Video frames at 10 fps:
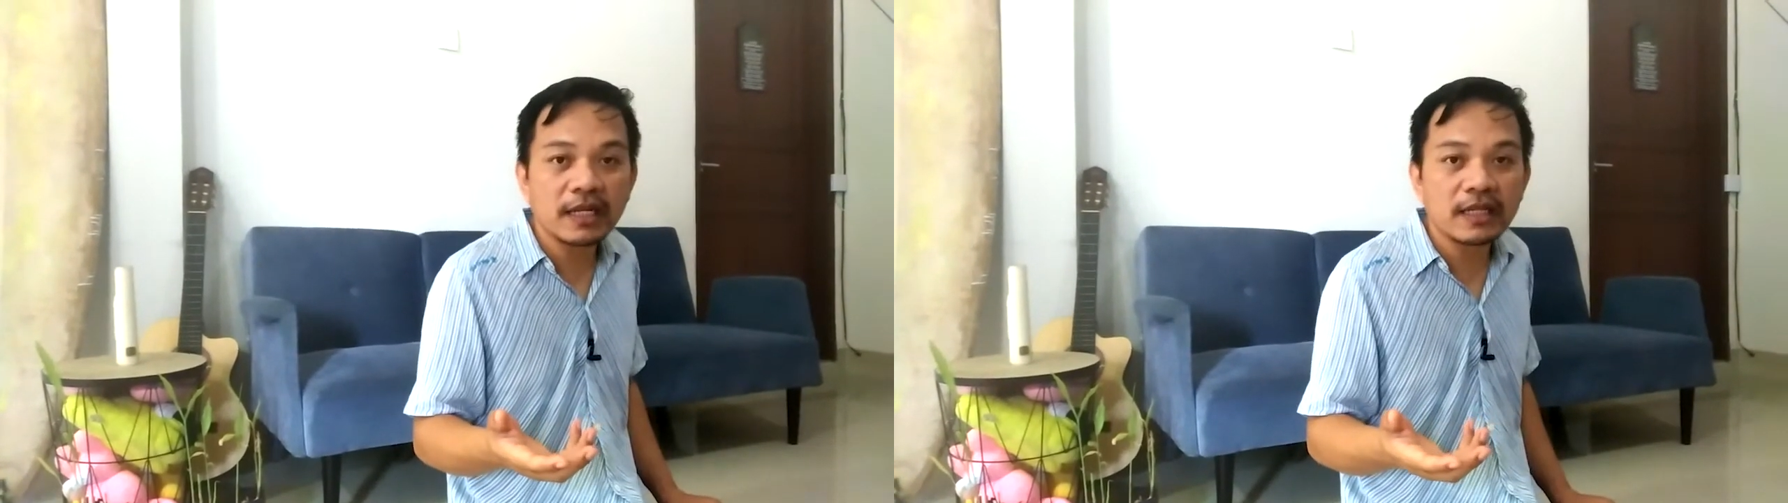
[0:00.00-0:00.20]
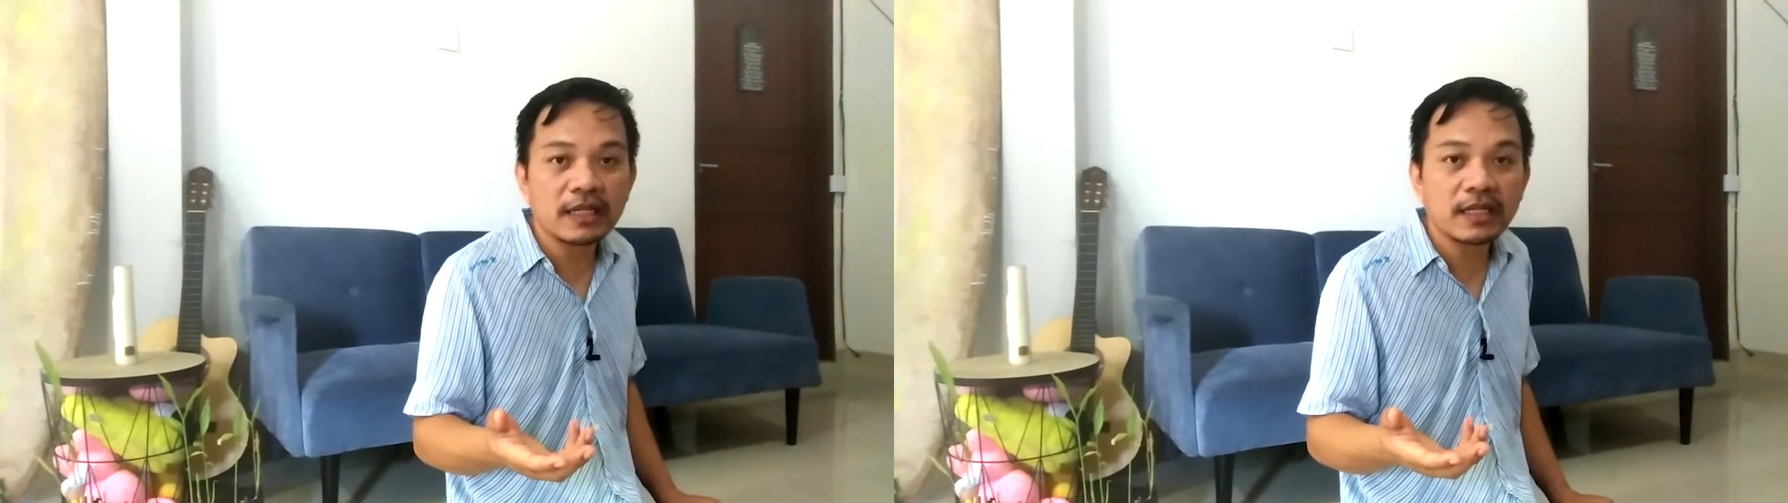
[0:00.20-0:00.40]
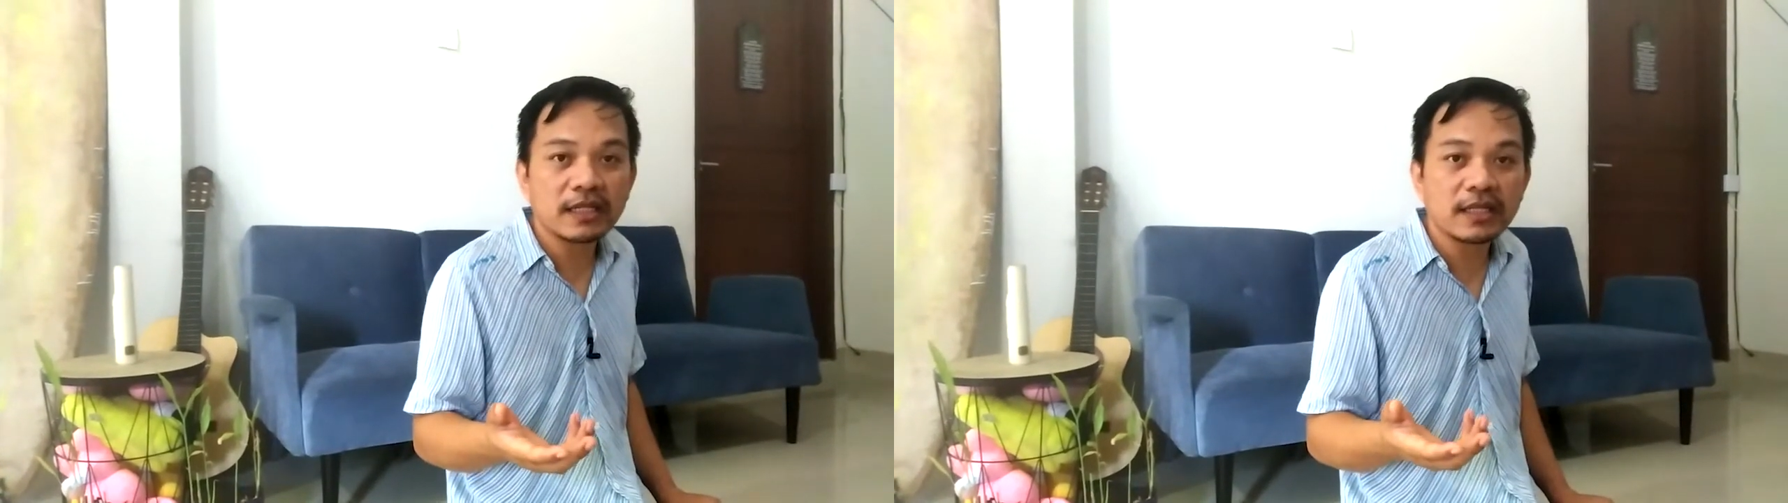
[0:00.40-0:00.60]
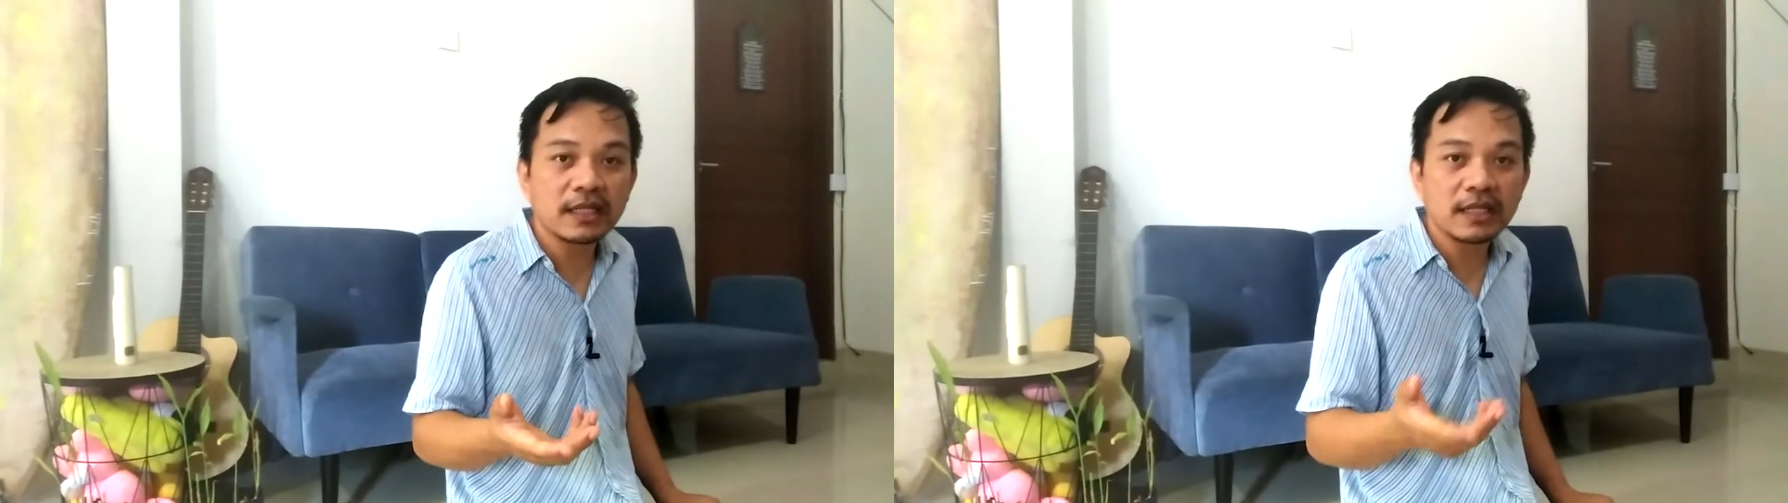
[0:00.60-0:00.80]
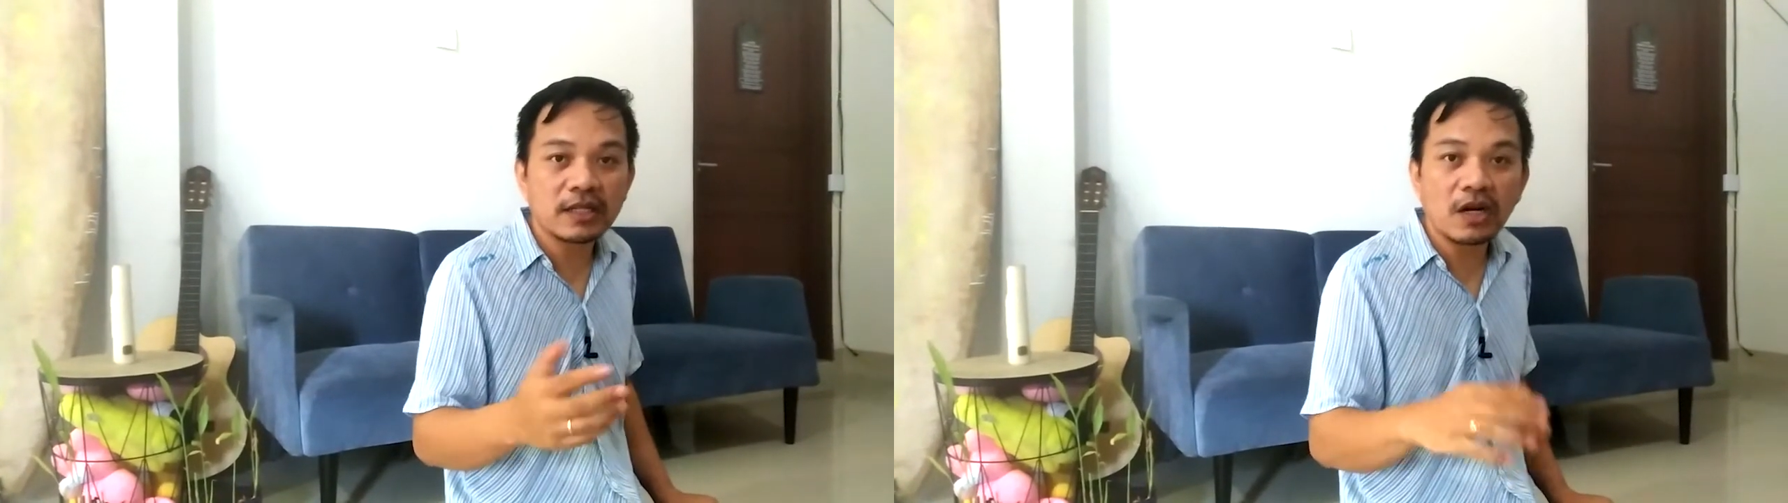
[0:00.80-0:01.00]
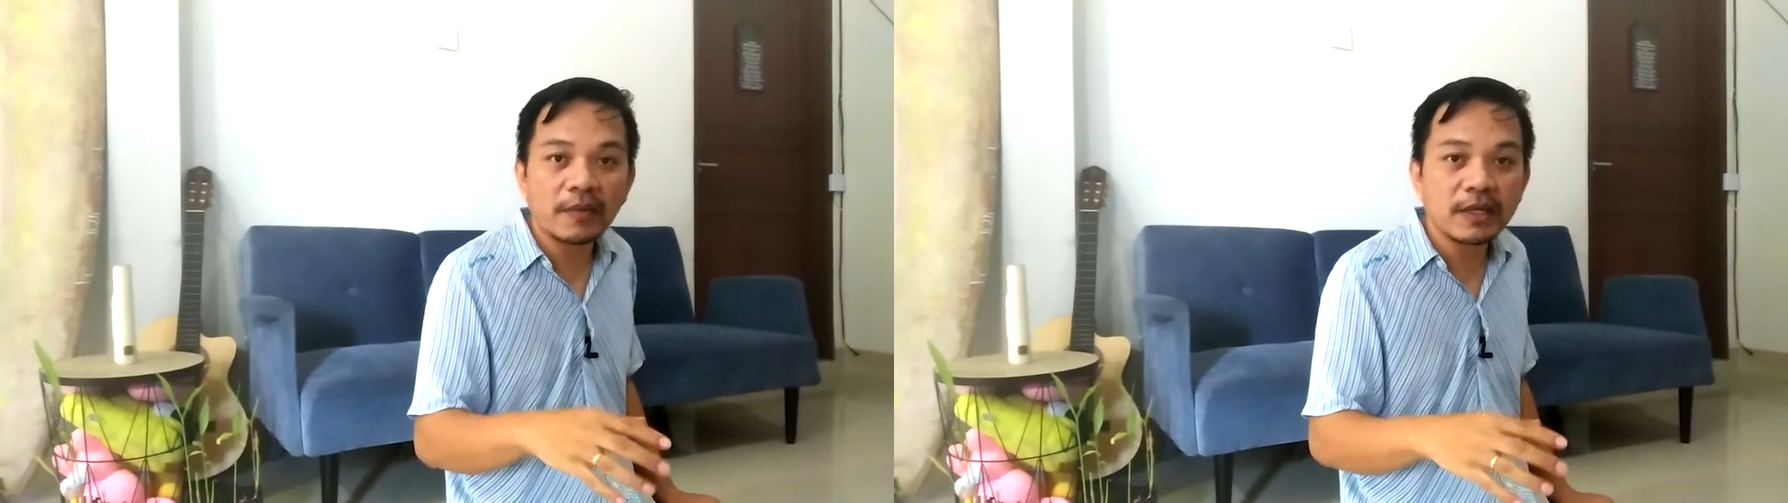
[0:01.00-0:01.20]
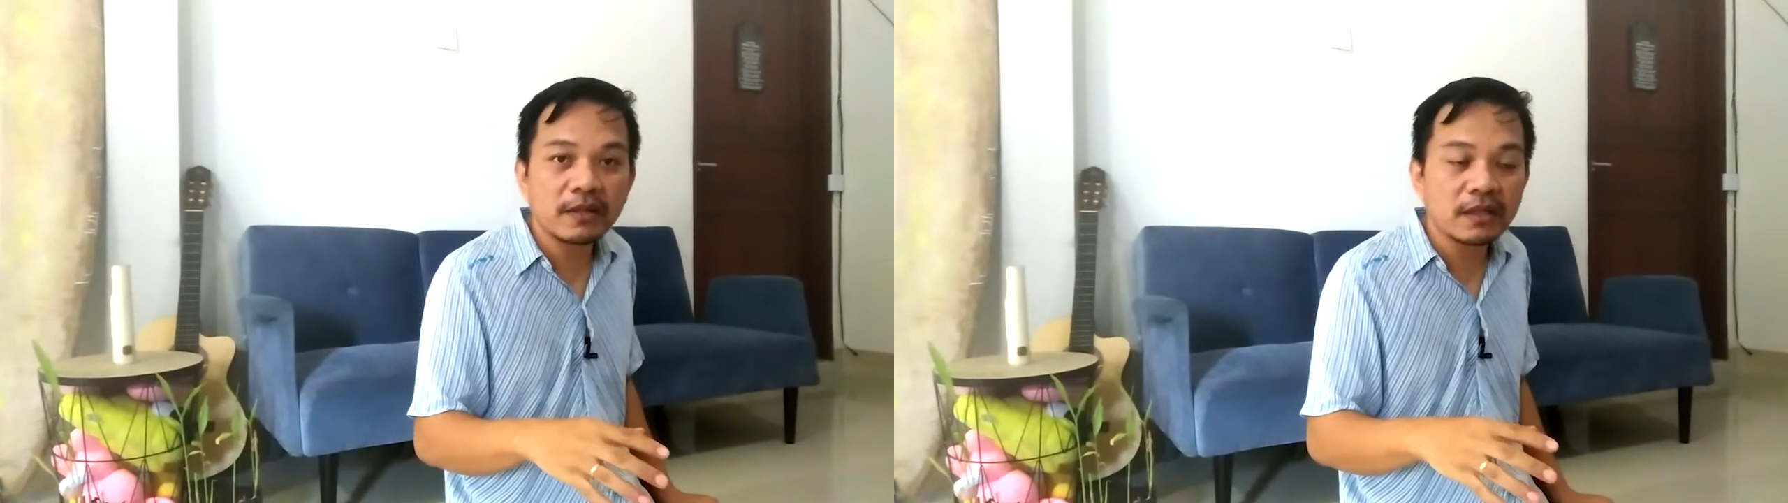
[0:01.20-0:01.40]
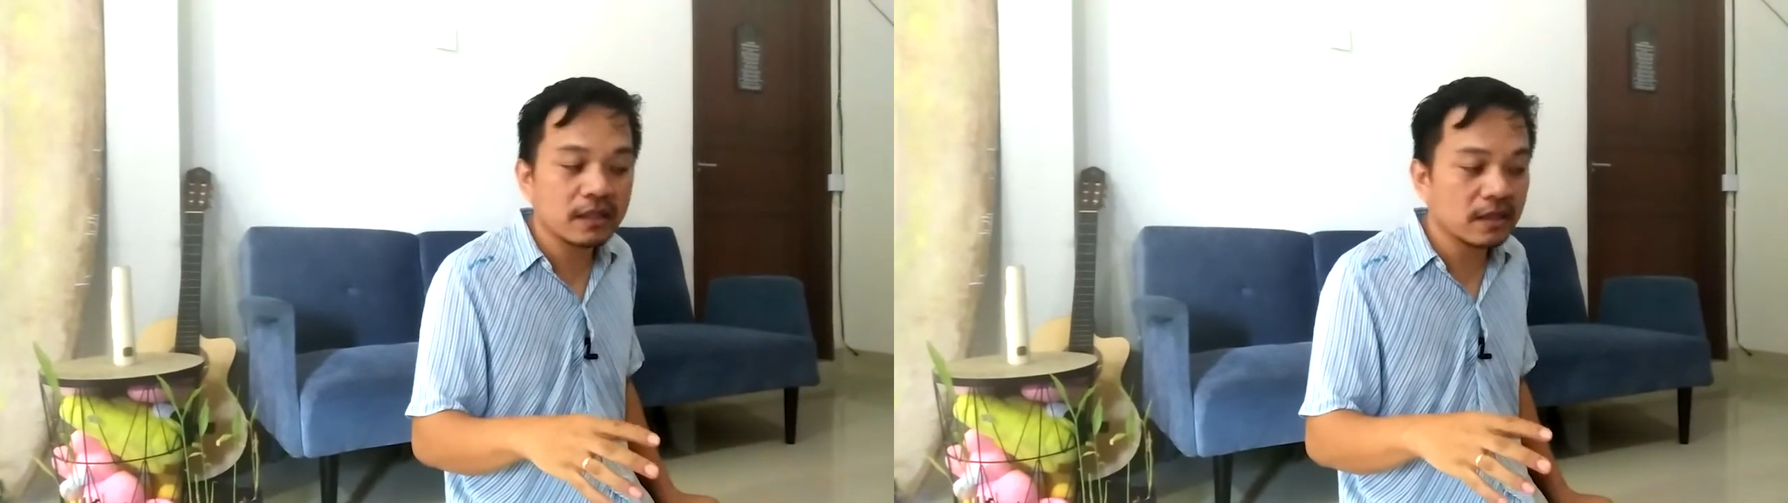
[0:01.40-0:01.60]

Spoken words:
in the comment